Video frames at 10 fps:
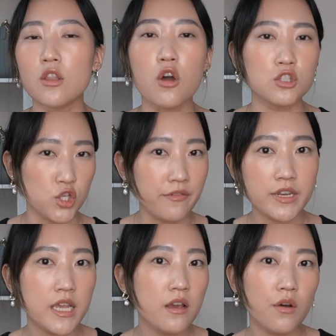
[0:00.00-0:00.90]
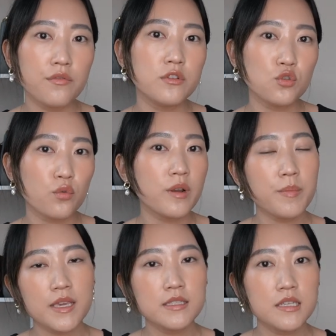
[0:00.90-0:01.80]
longevity of the jewelry
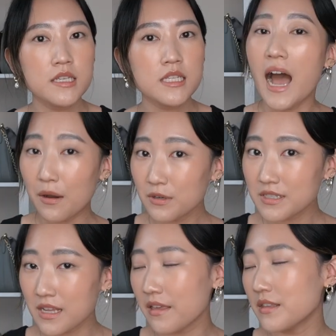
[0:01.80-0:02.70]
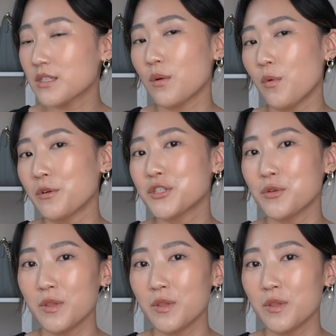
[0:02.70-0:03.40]
pieces. I would assign this award to